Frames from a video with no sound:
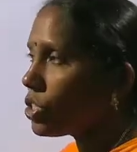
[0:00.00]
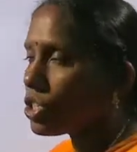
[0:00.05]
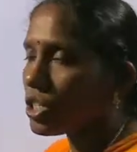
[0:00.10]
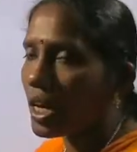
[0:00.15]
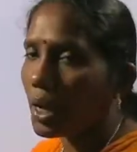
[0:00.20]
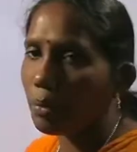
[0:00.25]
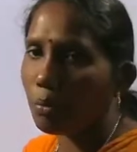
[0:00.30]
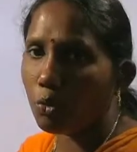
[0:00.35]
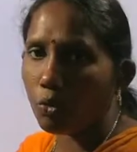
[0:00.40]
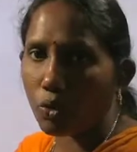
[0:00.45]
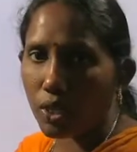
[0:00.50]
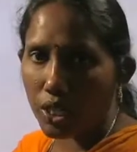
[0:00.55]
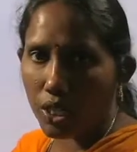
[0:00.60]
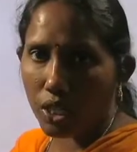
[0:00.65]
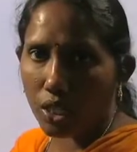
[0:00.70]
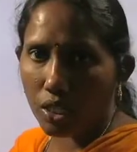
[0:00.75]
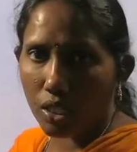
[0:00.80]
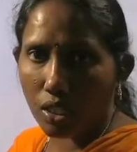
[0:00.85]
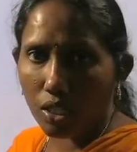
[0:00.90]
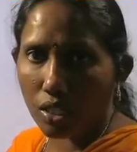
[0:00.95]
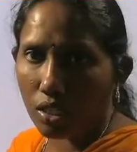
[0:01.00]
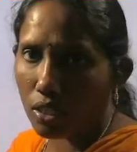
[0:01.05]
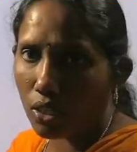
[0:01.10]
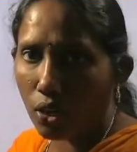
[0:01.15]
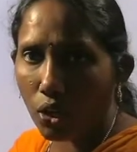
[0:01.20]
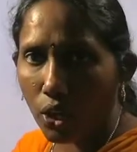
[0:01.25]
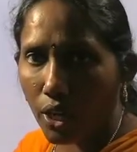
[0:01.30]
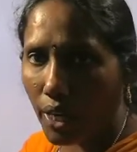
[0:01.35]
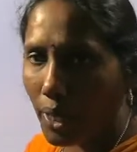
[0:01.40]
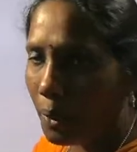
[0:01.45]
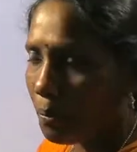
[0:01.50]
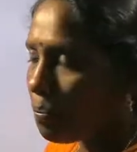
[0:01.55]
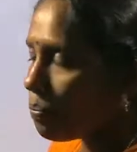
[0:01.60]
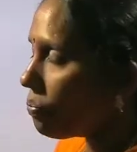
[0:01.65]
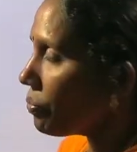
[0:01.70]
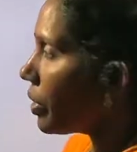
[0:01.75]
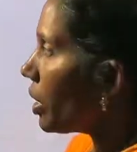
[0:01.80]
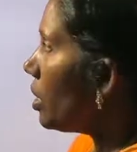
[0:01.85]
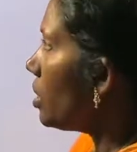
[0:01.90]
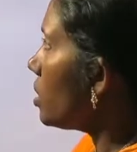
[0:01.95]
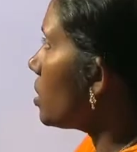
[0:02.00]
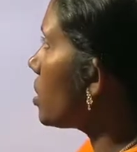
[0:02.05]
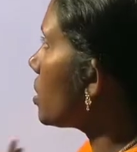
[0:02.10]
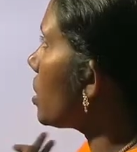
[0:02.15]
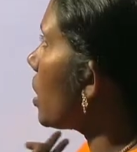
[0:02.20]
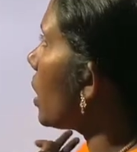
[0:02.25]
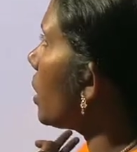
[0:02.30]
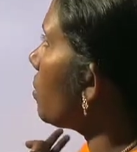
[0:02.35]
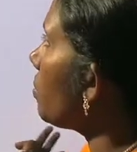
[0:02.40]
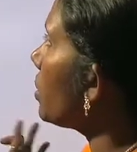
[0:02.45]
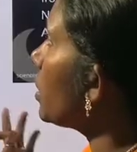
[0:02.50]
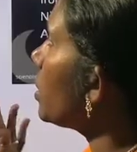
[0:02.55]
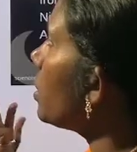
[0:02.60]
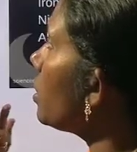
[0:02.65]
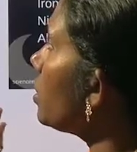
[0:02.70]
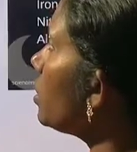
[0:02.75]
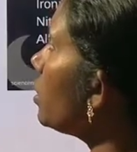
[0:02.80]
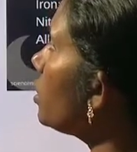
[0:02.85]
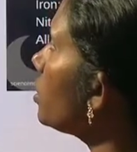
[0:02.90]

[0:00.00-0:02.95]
type questions. Okay, start with the